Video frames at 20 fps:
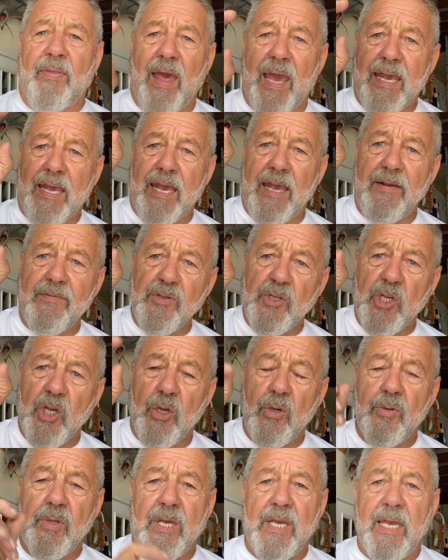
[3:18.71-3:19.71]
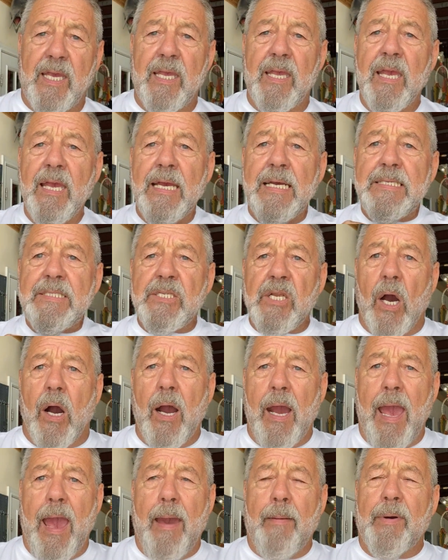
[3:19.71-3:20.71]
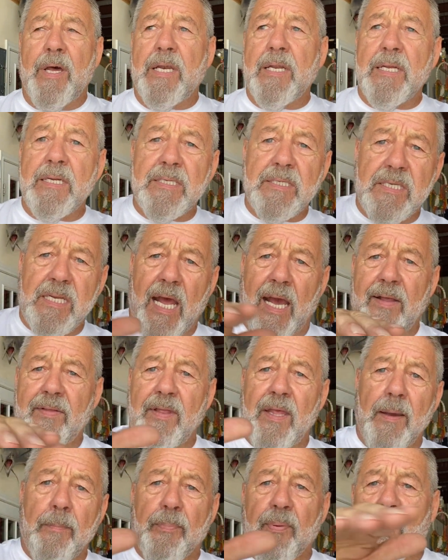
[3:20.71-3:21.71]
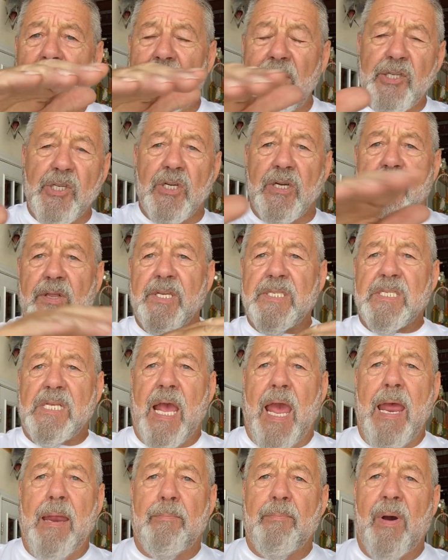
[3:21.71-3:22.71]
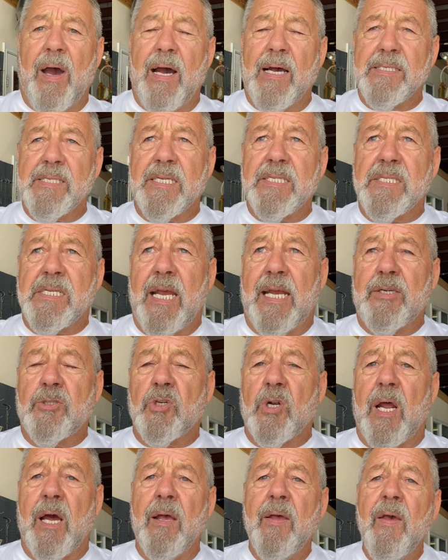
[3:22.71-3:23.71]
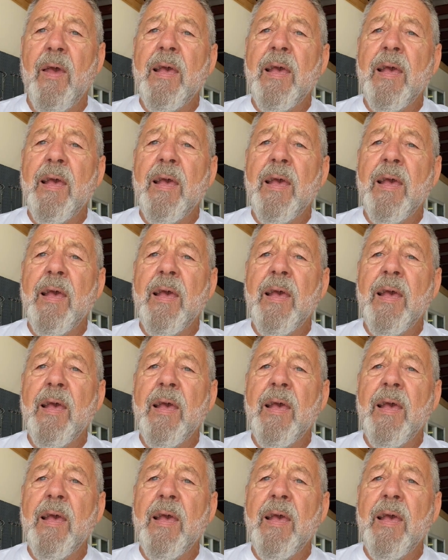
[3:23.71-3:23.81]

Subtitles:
That gives you the diameter to take the abrasion of the sandbars, etc.